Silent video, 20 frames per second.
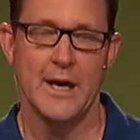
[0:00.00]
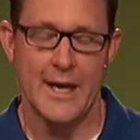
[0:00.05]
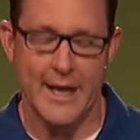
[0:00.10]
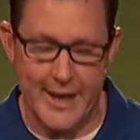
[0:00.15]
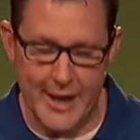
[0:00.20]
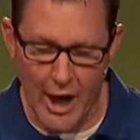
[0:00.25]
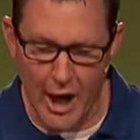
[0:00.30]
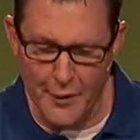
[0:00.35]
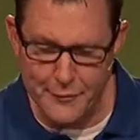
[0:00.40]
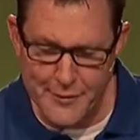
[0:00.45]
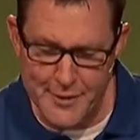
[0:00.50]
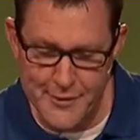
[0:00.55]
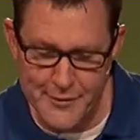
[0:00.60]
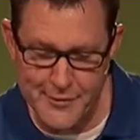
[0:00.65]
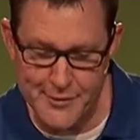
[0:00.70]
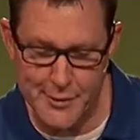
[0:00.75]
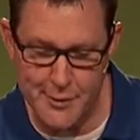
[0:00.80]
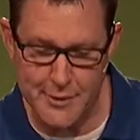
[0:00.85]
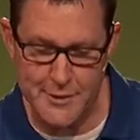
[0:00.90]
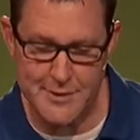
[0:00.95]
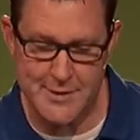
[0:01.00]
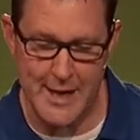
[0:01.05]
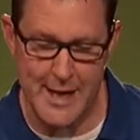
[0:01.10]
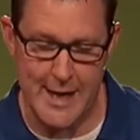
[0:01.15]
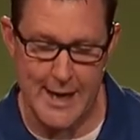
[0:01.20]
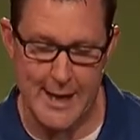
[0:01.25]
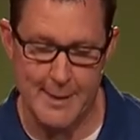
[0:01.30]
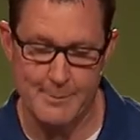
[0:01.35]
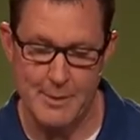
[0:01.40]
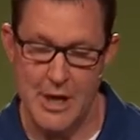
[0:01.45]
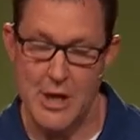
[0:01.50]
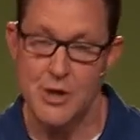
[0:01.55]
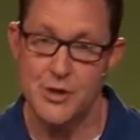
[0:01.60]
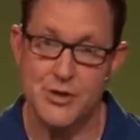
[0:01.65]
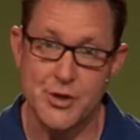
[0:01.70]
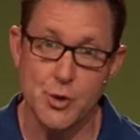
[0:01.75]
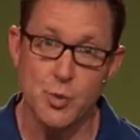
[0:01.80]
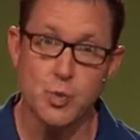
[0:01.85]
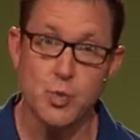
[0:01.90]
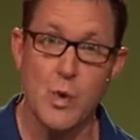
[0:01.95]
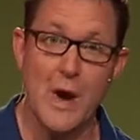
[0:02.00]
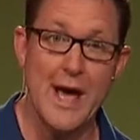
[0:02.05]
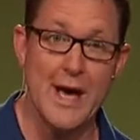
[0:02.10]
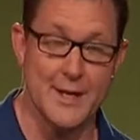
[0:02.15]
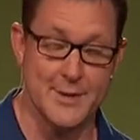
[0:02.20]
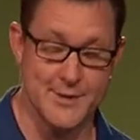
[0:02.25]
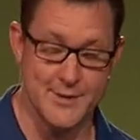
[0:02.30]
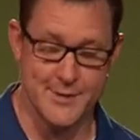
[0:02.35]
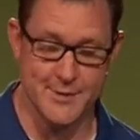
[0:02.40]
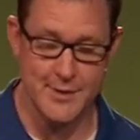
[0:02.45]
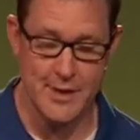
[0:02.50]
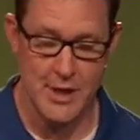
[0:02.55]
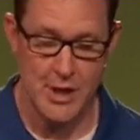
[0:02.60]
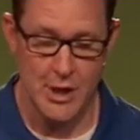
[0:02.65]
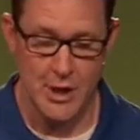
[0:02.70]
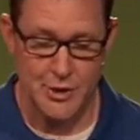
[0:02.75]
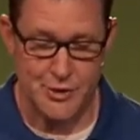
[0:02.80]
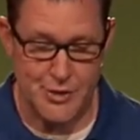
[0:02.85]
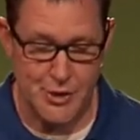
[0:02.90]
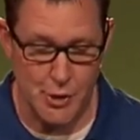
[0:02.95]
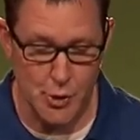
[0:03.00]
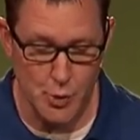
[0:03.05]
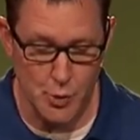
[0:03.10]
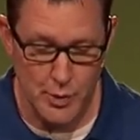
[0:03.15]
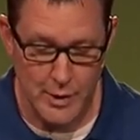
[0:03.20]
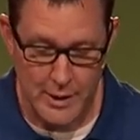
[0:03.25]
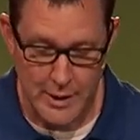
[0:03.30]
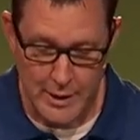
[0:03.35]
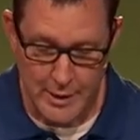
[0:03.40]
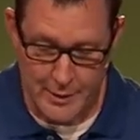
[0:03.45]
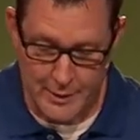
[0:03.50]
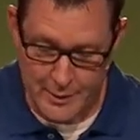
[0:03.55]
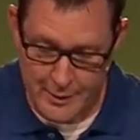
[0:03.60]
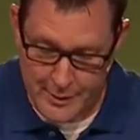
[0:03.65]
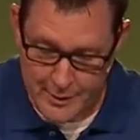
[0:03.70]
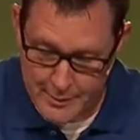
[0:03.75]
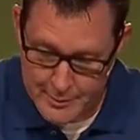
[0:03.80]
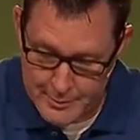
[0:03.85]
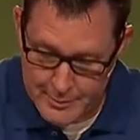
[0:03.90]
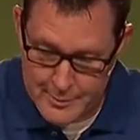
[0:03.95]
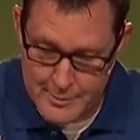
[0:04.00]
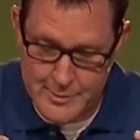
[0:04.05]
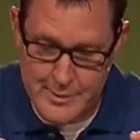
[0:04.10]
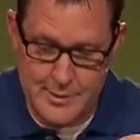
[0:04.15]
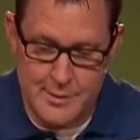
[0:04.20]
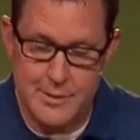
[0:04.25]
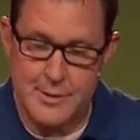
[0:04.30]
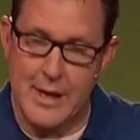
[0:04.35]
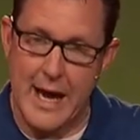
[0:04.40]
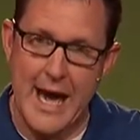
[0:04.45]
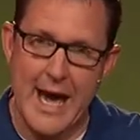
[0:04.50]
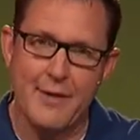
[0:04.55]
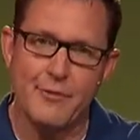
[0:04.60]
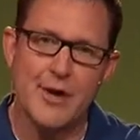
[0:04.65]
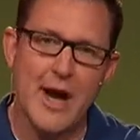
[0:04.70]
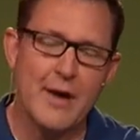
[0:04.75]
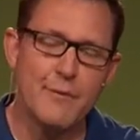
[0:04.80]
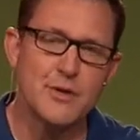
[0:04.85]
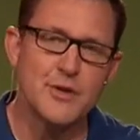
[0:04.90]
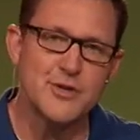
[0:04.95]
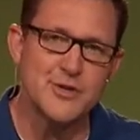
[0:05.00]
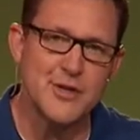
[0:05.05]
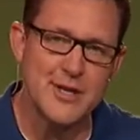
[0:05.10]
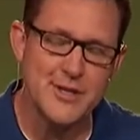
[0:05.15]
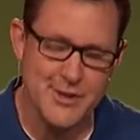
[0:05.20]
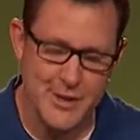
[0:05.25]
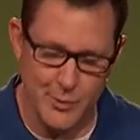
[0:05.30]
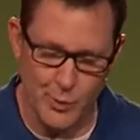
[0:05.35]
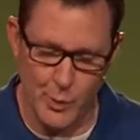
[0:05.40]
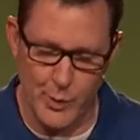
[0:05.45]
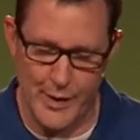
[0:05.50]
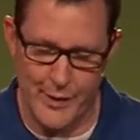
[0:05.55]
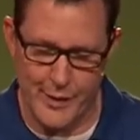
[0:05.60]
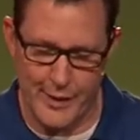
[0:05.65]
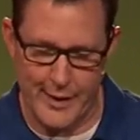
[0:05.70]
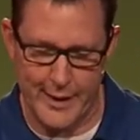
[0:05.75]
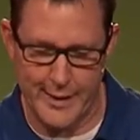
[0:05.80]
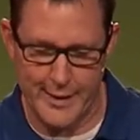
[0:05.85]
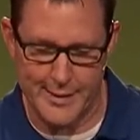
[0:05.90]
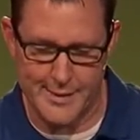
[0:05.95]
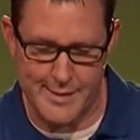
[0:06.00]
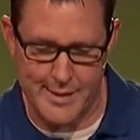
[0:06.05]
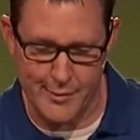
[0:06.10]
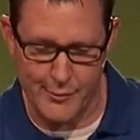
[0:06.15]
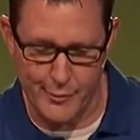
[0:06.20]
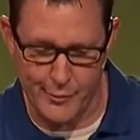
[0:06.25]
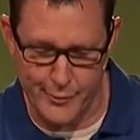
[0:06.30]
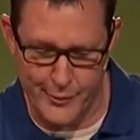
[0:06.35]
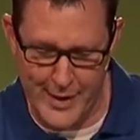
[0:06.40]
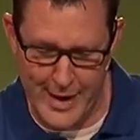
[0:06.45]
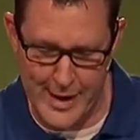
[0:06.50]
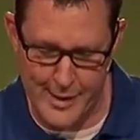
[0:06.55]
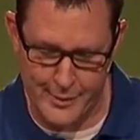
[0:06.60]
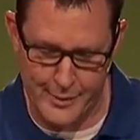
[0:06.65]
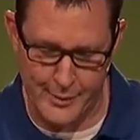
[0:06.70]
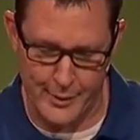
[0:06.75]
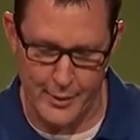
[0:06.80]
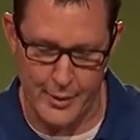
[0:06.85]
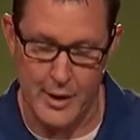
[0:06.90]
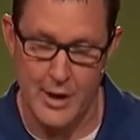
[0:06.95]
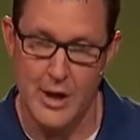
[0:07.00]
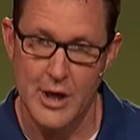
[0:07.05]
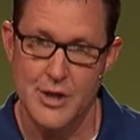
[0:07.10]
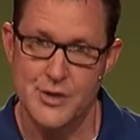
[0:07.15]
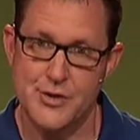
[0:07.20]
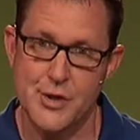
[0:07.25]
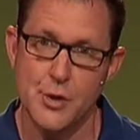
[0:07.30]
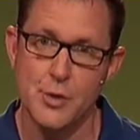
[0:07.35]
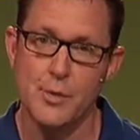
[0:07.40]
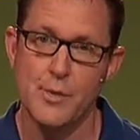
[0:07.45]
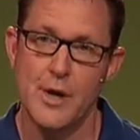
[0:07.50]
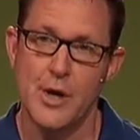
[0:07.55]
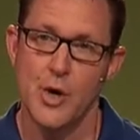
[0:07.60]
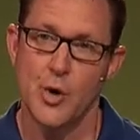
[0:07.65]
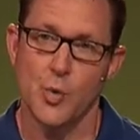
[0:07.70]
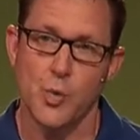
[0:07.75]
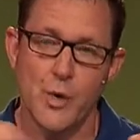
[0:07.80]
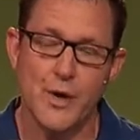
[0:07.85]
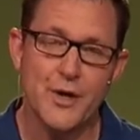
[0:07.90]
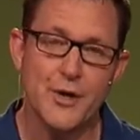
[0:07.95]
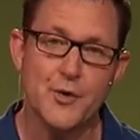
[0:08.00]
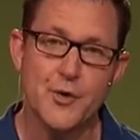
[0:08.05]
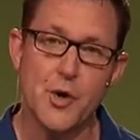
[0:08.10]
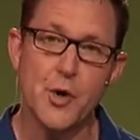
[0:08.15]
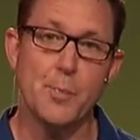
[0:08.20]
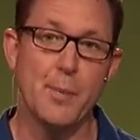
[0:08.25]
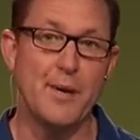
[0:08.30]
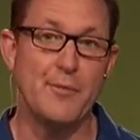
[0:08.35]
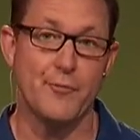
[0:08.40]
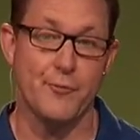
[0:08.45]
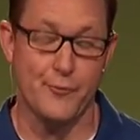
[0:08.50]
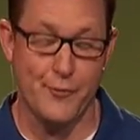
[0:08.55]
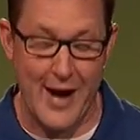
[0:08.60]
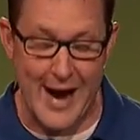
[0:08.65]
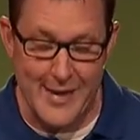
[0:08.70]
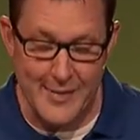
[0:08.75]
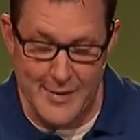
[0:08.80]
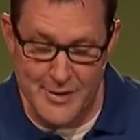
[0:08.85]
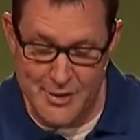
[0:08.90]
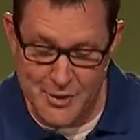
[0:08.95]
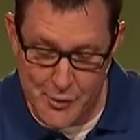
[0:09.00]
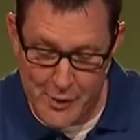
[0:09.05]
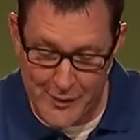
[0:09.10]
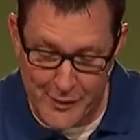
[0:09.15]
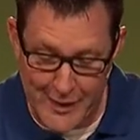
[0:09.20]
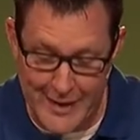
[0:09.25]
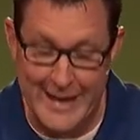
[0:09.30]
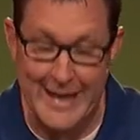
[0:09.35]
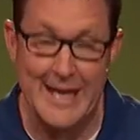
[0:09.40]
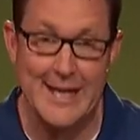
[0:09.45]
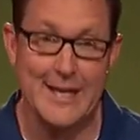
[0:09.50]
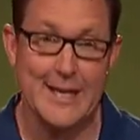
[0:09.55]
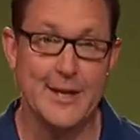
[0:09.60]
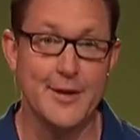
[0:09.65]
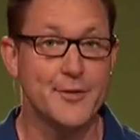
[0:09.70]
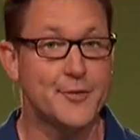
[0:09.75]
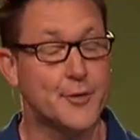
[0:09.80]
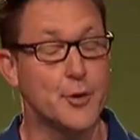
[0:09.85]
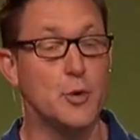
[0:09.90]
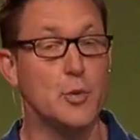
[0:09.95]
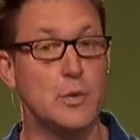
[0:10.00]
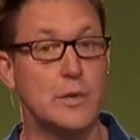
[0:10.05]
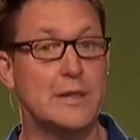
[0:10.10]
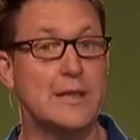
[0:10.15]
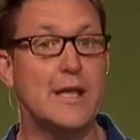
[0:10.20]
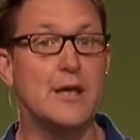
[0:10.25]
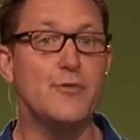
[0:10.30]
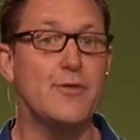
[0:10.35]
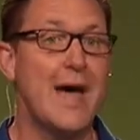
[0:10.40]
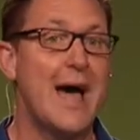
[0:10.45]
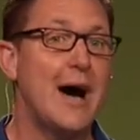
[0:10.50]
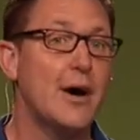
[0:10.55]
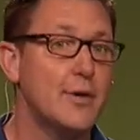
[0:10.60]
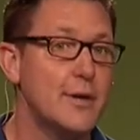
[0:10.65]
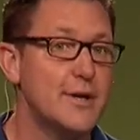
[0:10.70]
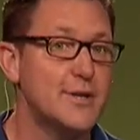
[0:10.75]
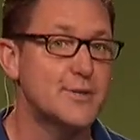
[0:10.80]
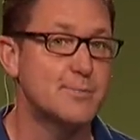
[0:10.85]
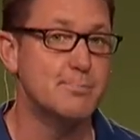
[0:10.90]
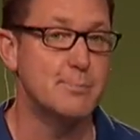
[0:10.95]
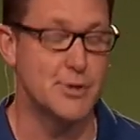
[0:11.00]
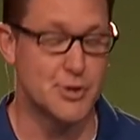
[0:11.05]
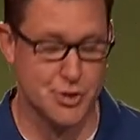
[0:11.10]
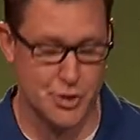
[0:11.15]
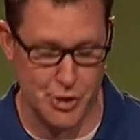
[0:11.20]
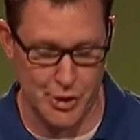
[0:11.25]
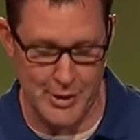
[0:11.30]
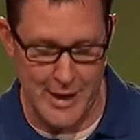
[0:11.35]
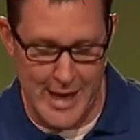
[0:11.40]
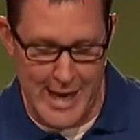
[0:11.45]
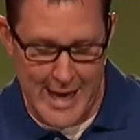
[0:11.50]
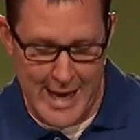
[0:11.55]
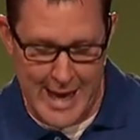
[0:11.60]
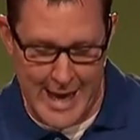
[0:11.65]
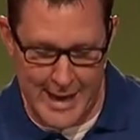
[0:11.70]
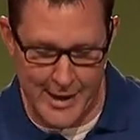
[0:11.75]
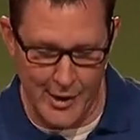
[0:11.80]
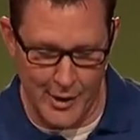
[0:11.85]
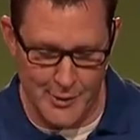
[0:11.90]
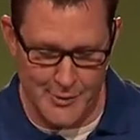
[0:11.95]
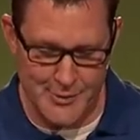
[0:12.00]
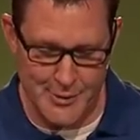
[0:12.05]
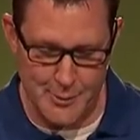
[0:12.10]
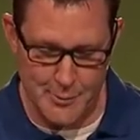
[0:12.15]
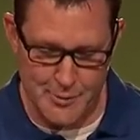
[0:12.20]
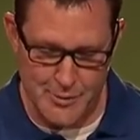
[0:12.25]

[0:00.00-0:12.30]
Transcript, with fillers: He often took time to rest, to, to have conversation with his father, to regroup, and find the strength that he needed to live out his mission and also